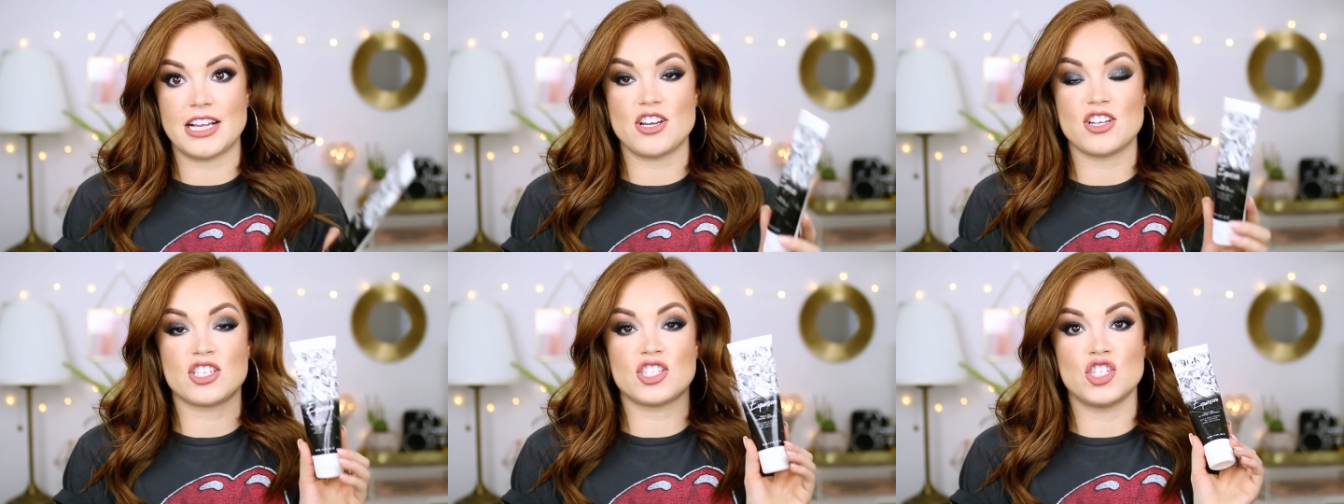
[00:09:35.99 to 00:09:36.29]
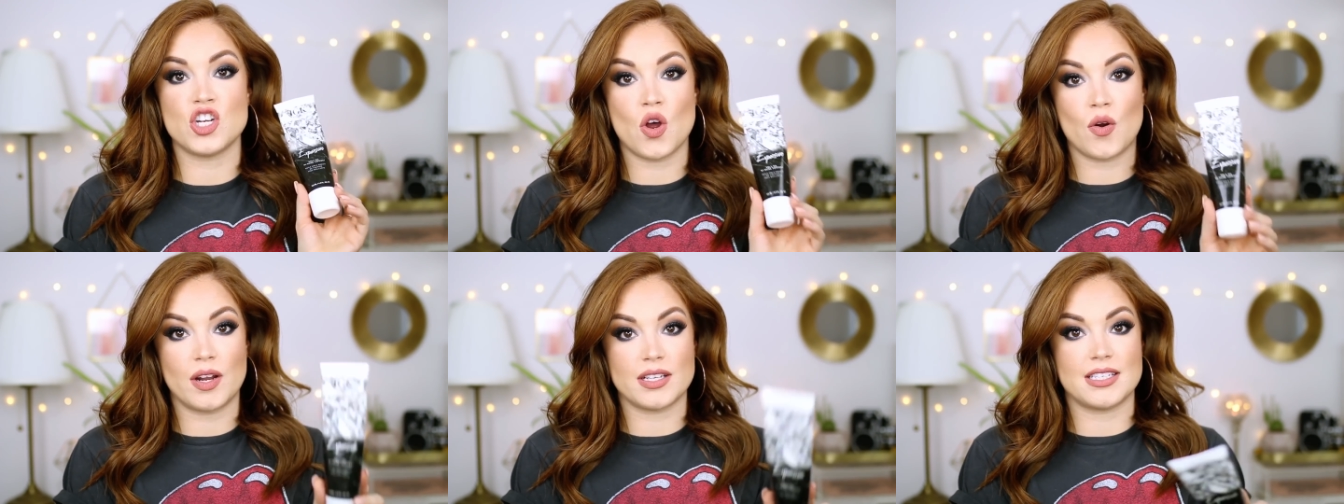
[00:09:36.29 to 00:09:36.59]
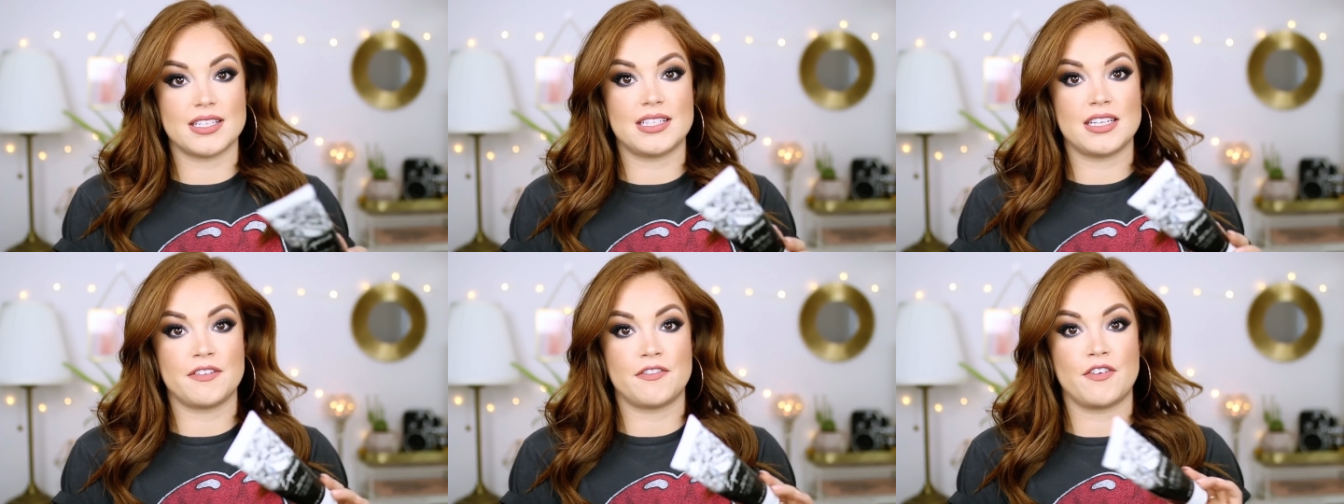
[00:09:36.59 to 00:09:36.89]
I just
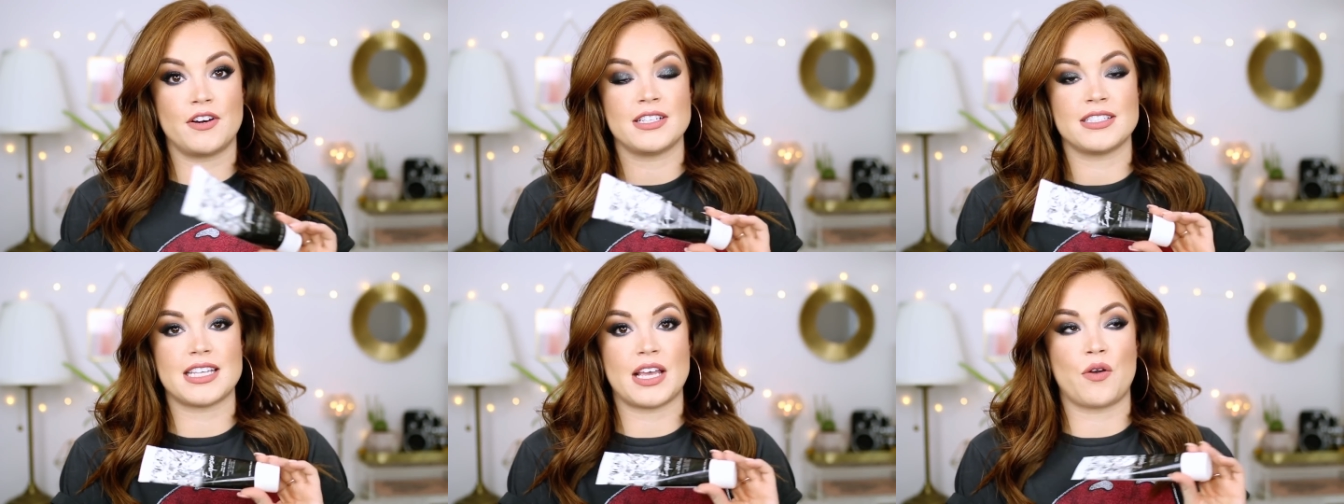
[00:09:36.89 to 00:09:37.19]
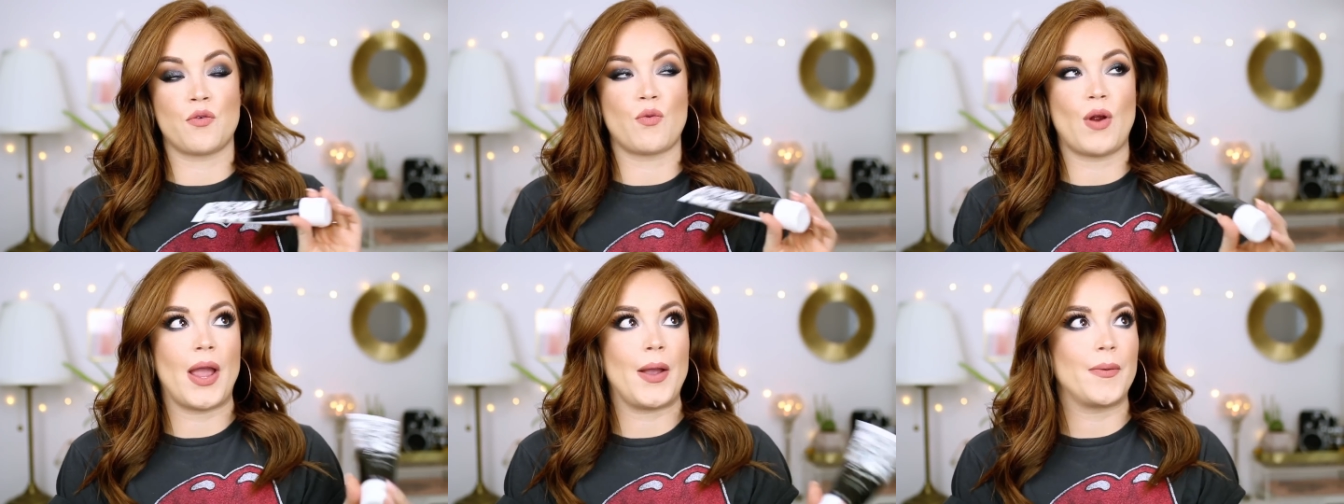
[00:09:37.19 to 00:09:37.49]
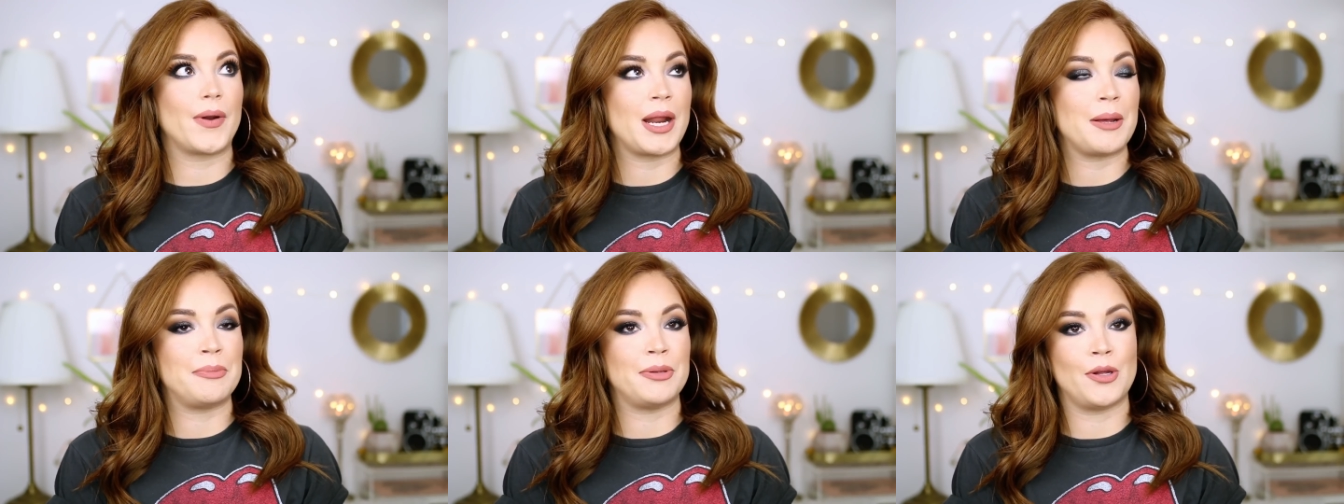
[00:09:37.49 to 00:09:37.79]
noticed a difference. Like
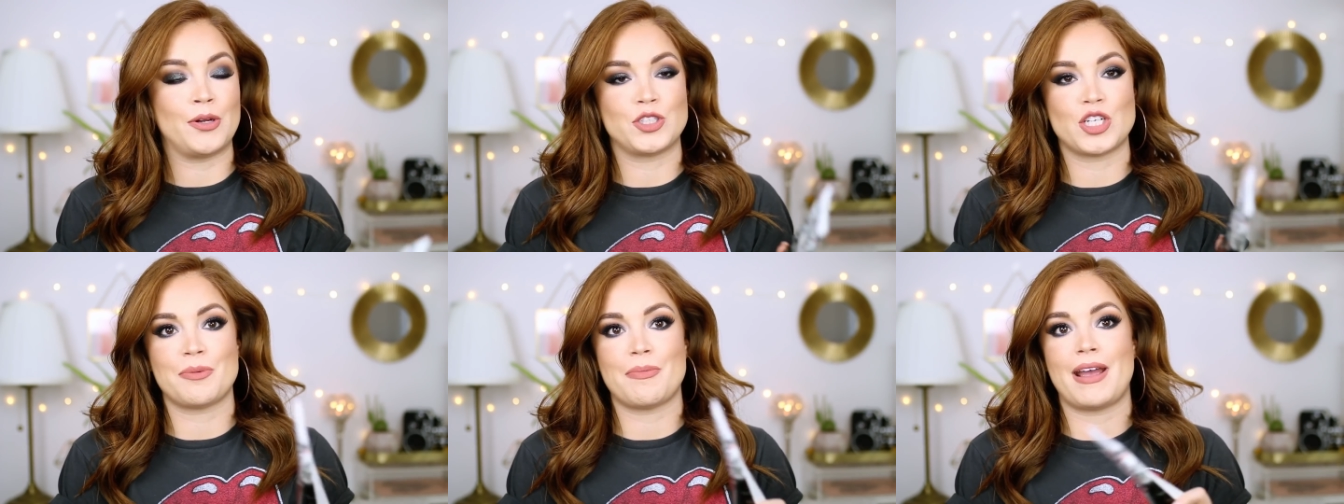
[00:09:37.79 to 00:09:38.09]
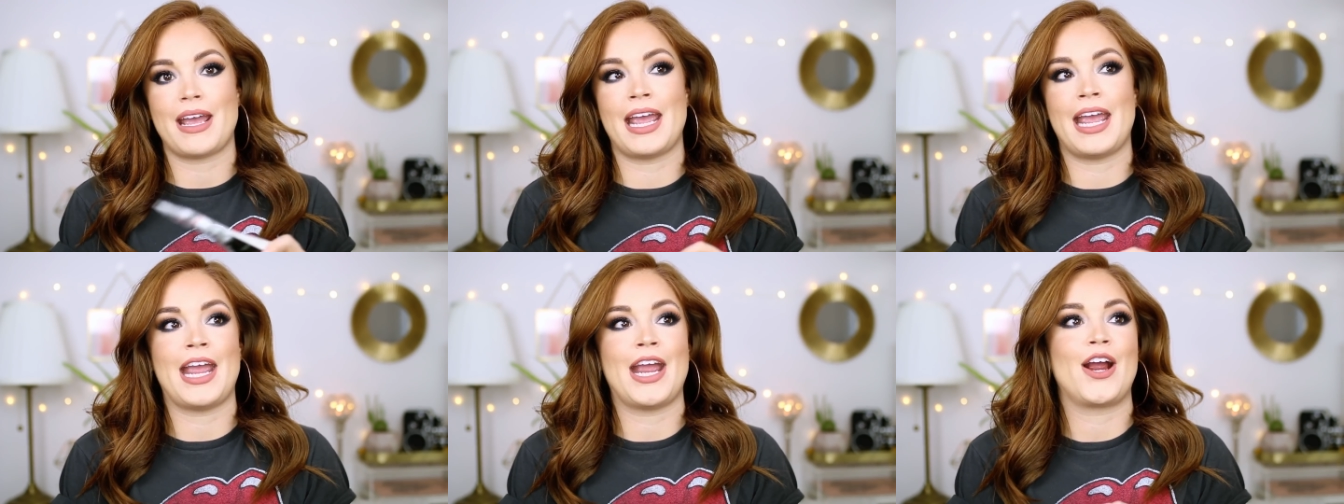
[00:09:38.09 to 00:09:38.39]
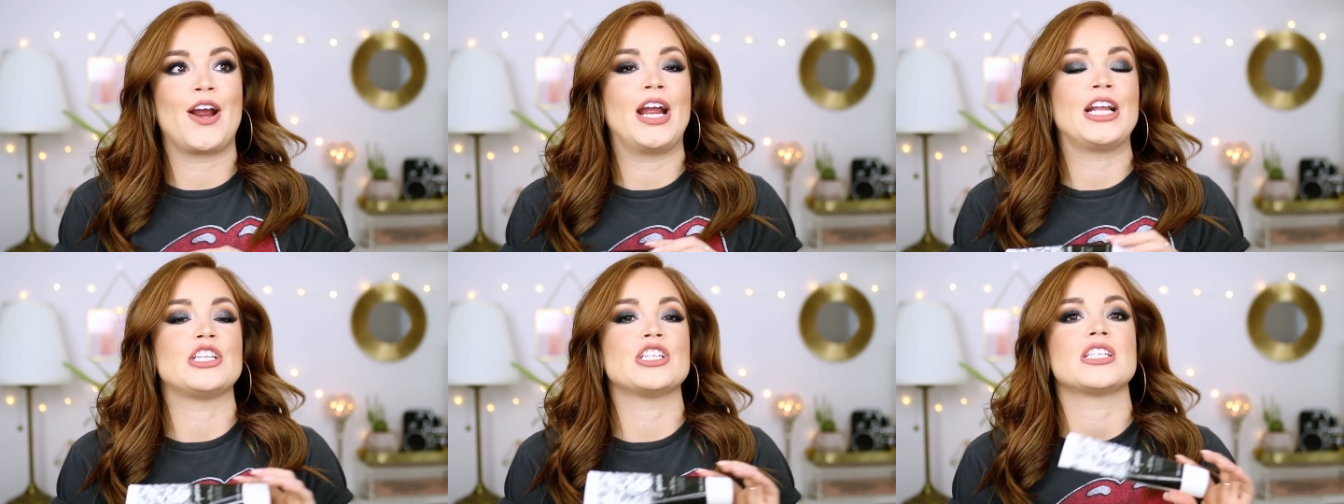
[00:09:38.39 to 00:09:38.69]
right when I blow dry my
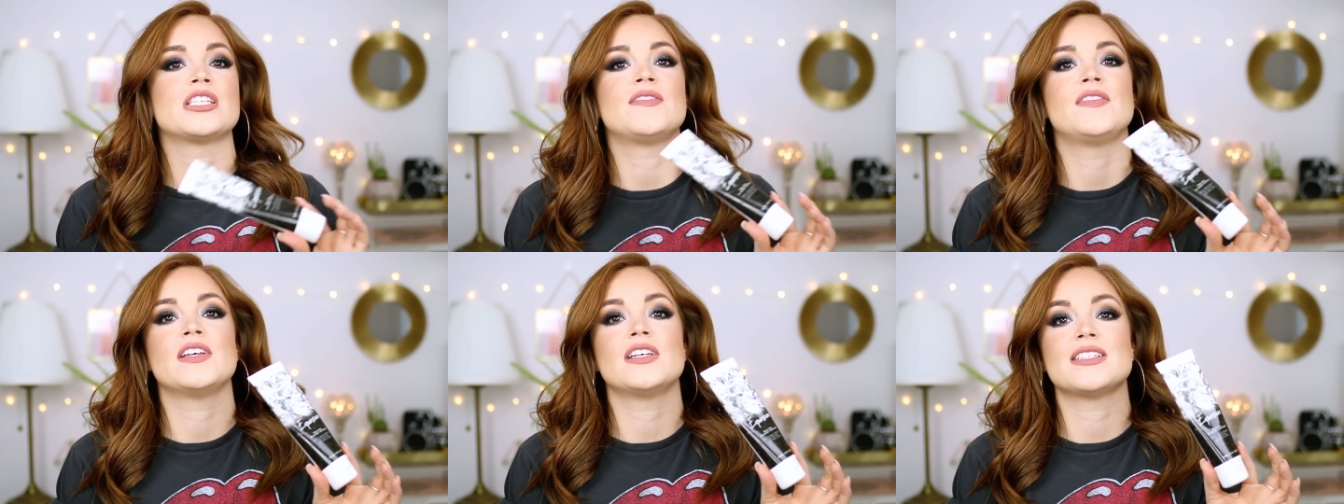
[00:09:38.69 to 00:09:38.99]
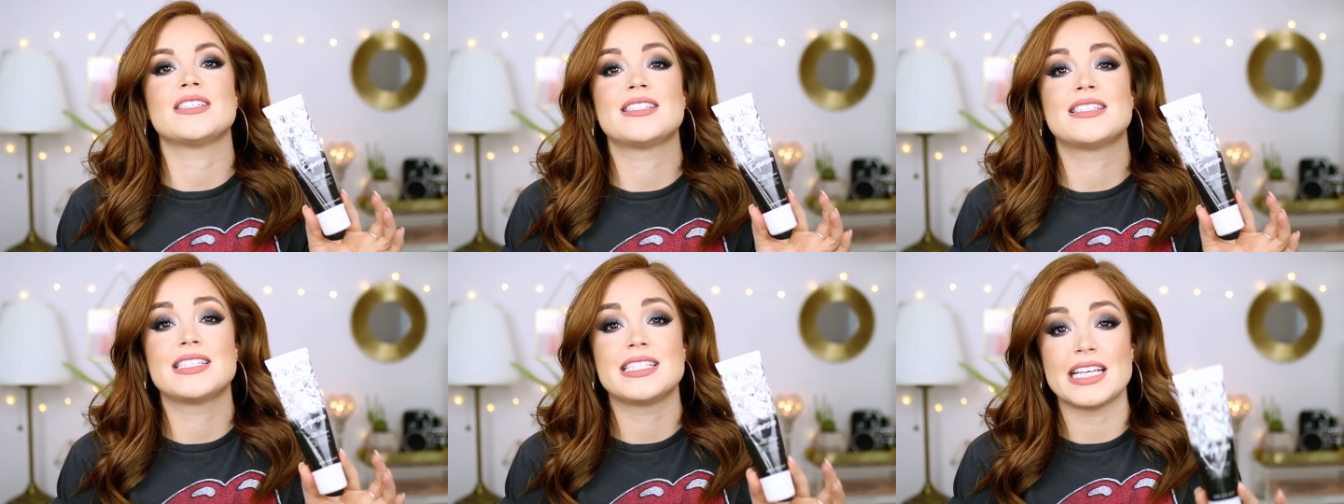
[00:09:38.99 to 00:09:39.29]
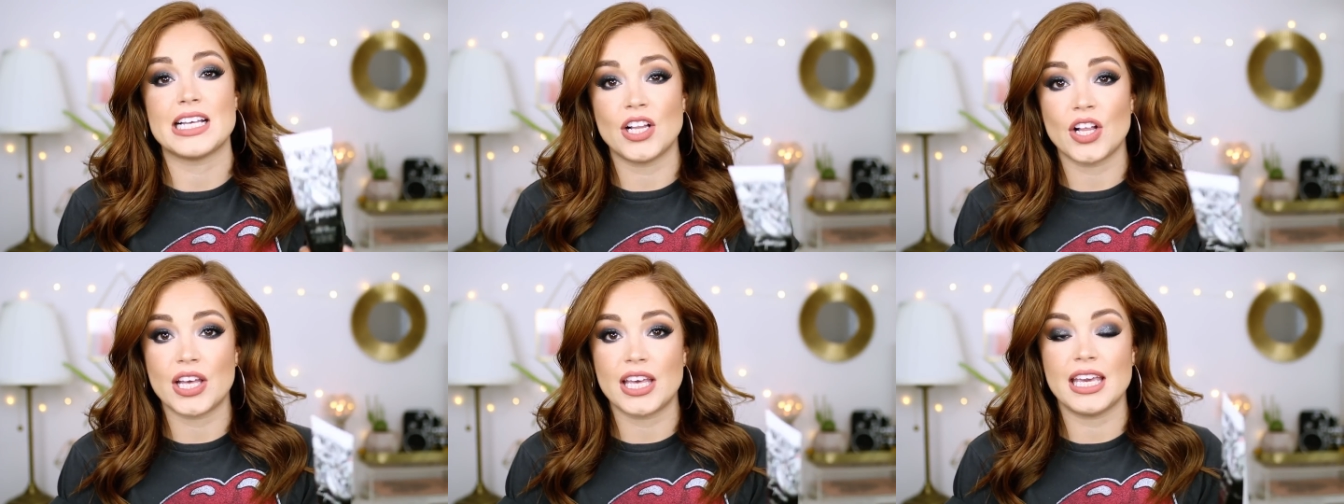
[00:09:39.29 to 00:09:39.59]
hair, it just feels
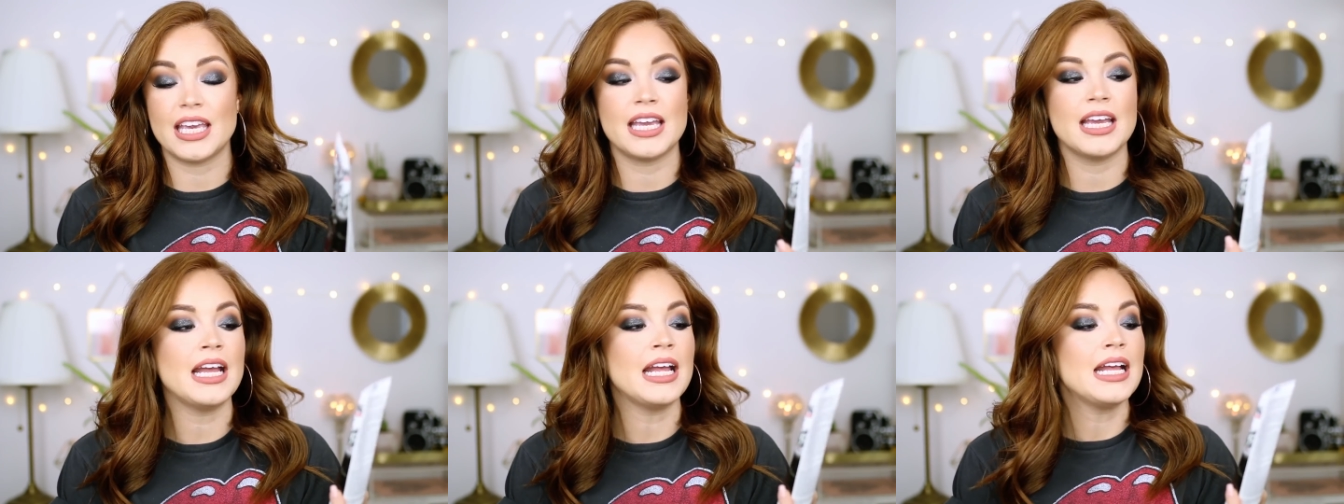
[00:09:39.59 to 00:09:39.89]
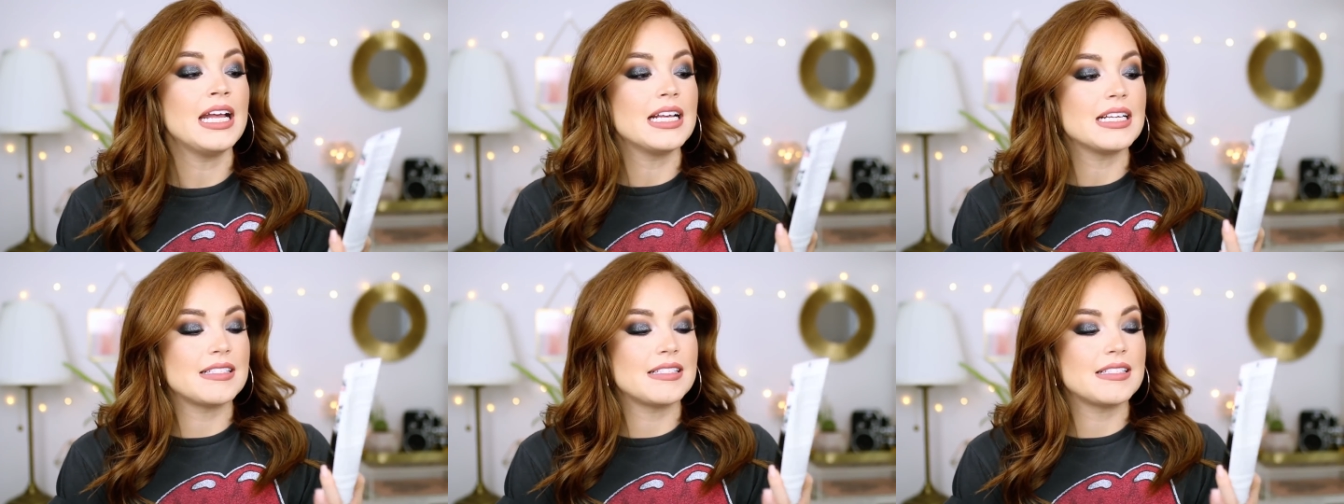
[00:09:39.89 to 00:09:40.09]
silky,